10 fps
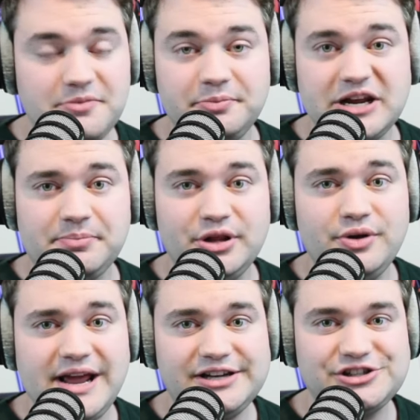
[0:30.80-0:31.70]
Big Blue
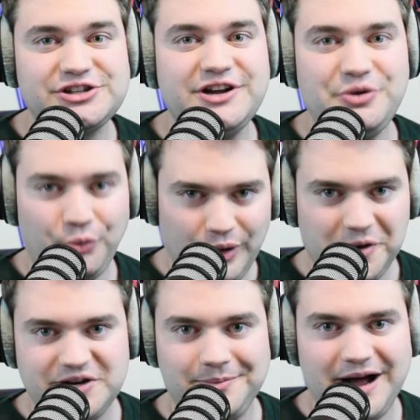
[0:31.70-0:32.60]
Nation?
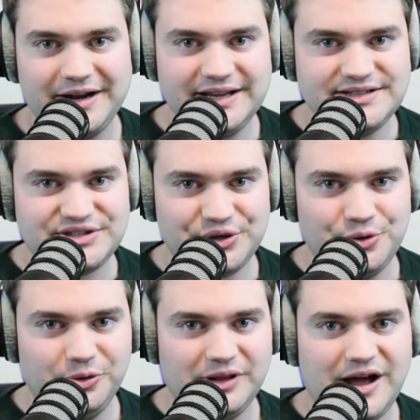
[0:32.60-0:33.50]
Welcome on
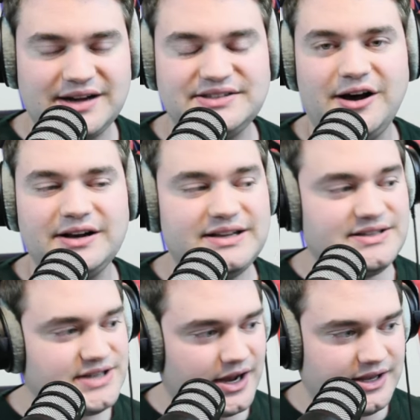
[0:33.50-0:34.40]
into Locked On
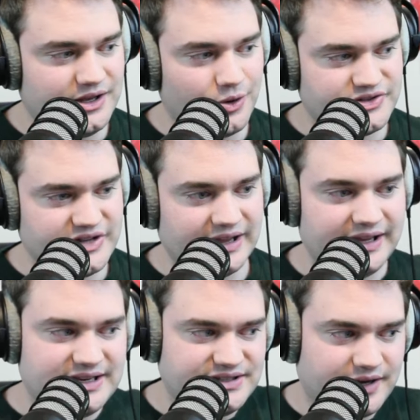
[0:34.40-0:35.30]
Kentucky, your daily
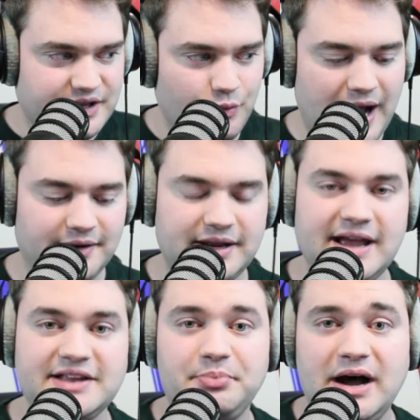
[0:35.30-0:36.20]
Kentucky
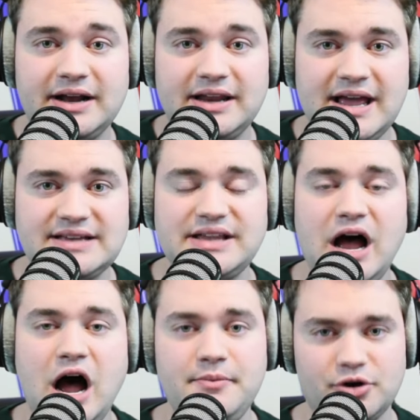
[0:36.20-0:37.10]
Wildcats podcast.
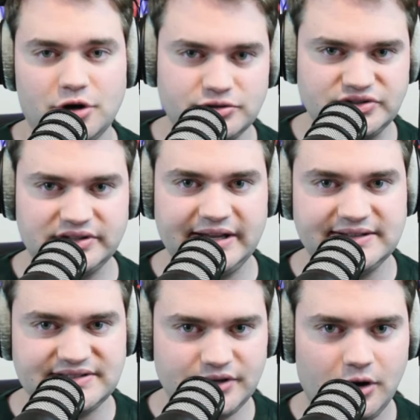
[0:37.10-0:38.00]
I'm your host,
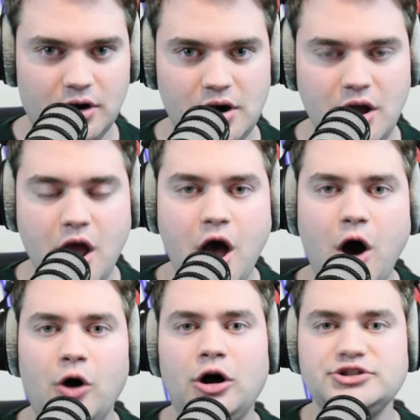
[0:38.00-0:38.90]
Lance Dawe.
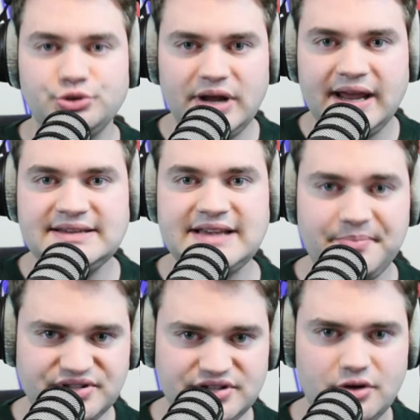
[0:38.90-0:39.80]
On today's
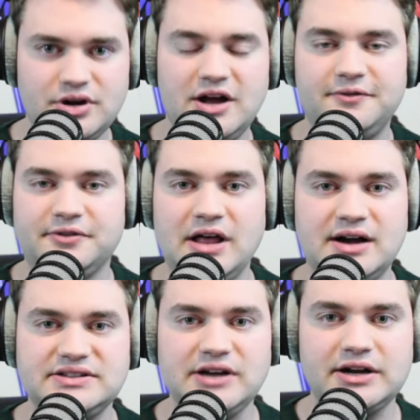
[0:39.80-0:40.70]
episode of
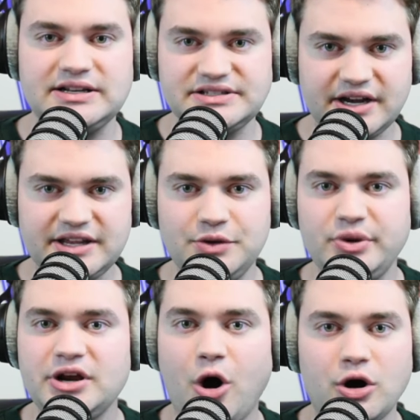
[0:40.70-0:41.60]
Locked On Kentucky,
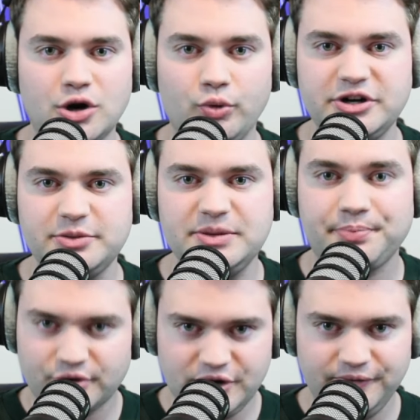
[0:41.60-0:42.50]
we are going to be
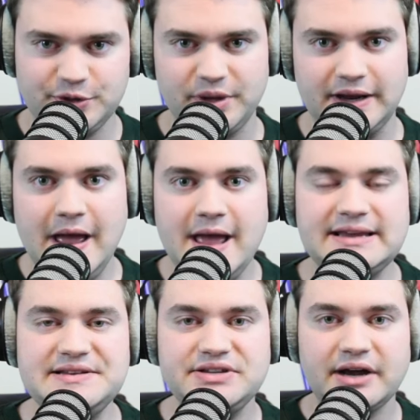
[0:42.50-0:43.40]
previewing
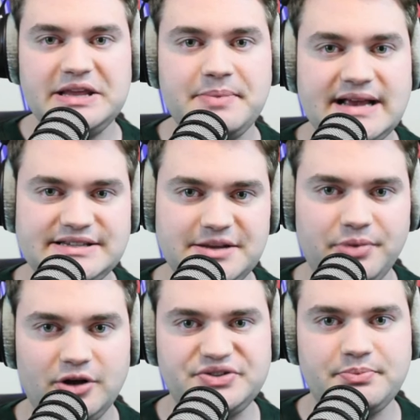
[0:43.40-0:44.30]
Kentucky
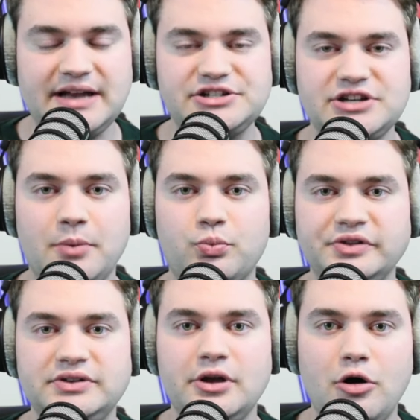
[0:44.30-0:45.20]
basketball's matchup
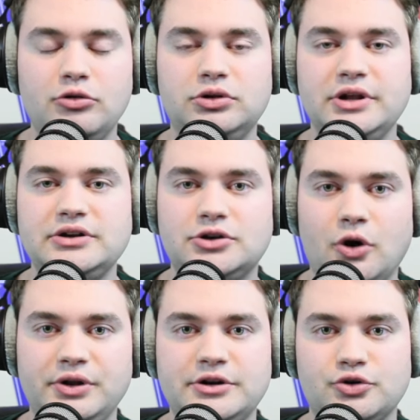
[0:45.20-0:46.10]
with the Oakland
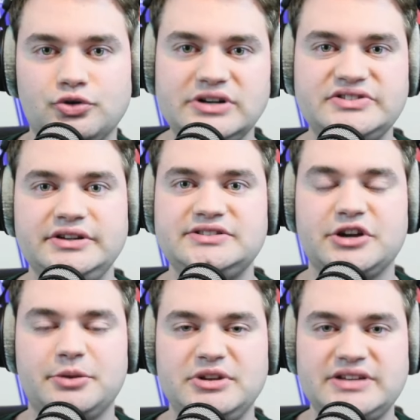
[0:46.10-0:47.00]
Golden Grizzlies.
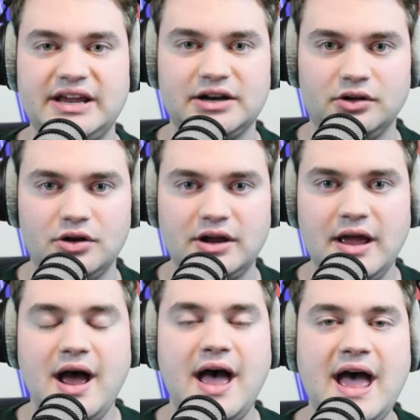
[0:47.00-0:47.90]
Going to be taking a look
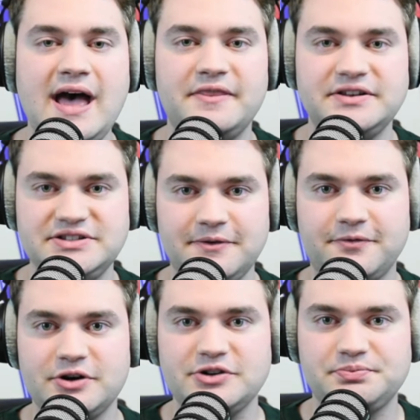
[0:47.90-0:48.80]
at the
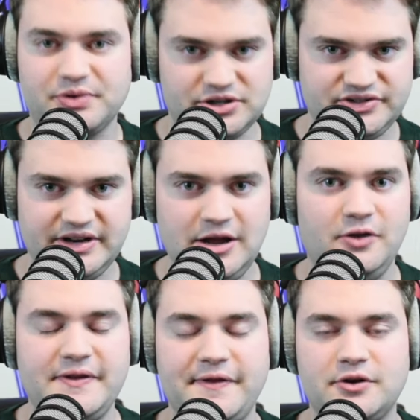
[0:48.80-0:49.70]
different personnel
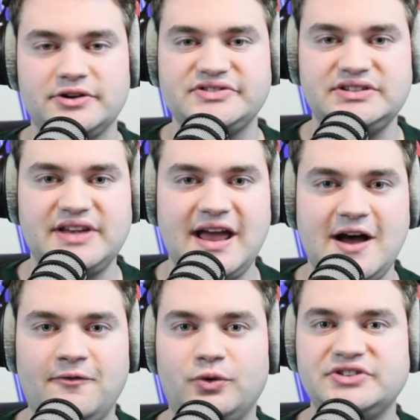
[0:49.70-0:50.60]
that the Grizzlies
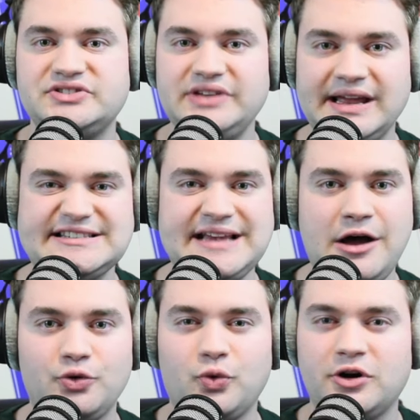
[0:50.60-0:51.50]
have, what stands
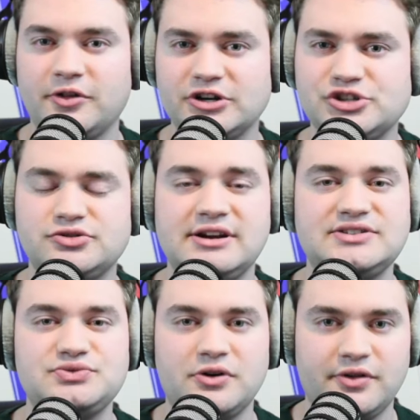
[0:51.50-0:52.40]
out, what are their
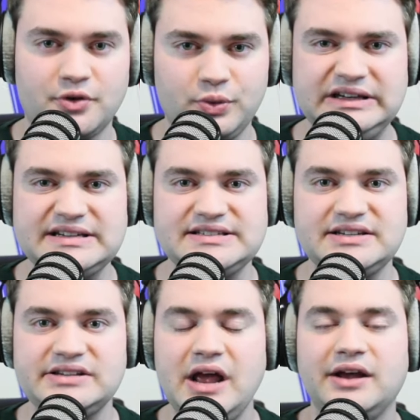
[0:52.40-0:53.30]
strengths, what are their
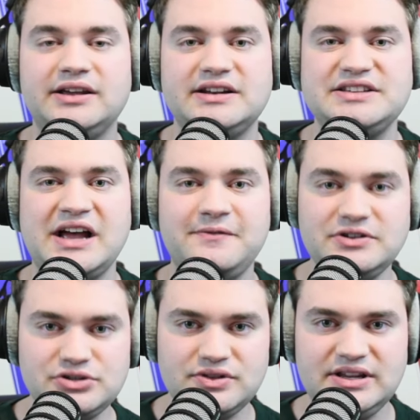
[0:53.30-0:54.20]
weaknesses. Going to dive
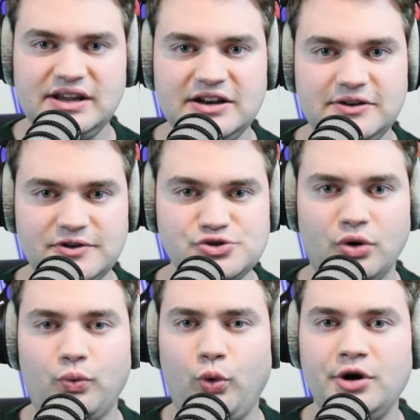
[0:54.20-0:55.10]
into the
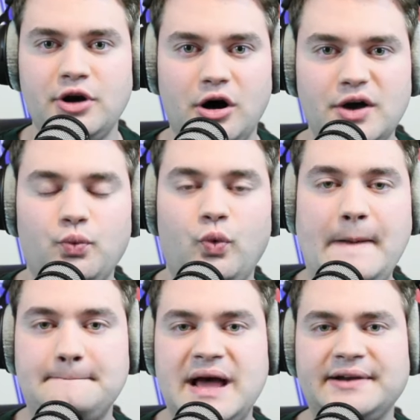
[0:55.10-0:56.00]
individual
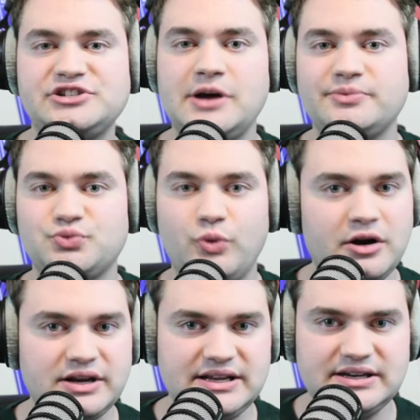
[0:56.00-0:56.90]
one-on-one matchups.
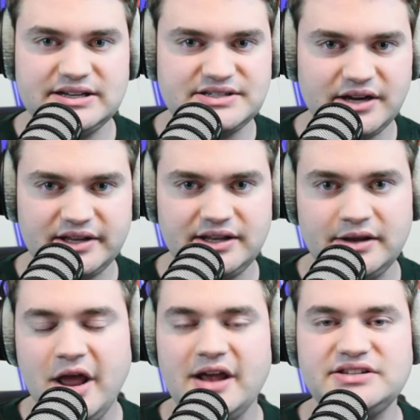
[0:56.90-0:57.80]
Where can Kentucky
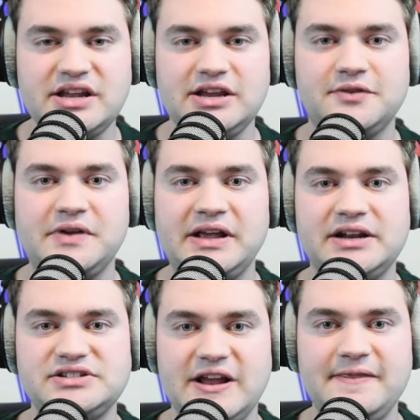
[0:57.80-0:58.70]
take
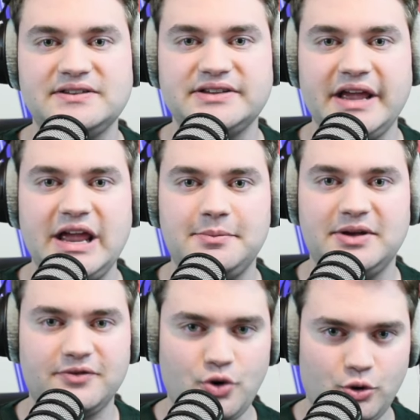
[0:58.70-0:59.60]
advantage in this game? And
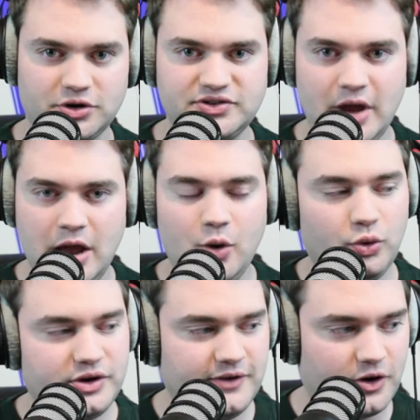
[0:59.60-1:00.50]
of course,
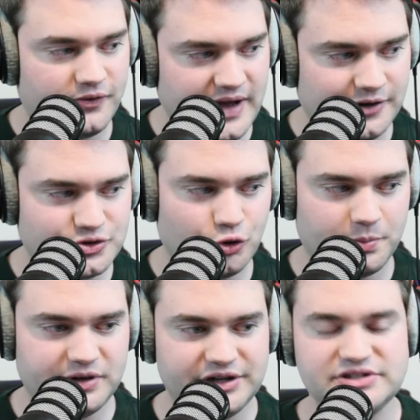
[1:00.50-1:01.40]
we'll give our final score
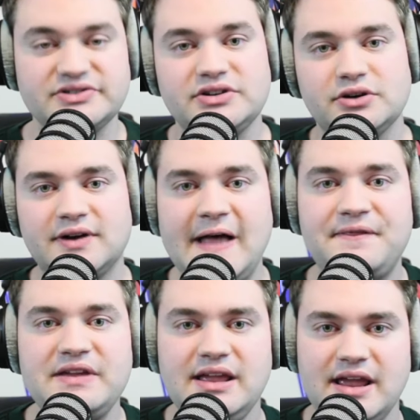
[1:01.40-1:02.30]
predictions here at
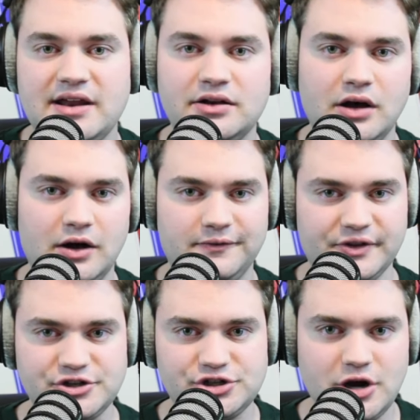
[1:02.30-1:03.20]
the end of
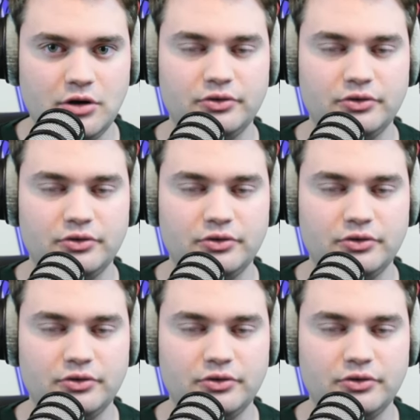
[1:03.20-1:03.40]
the show.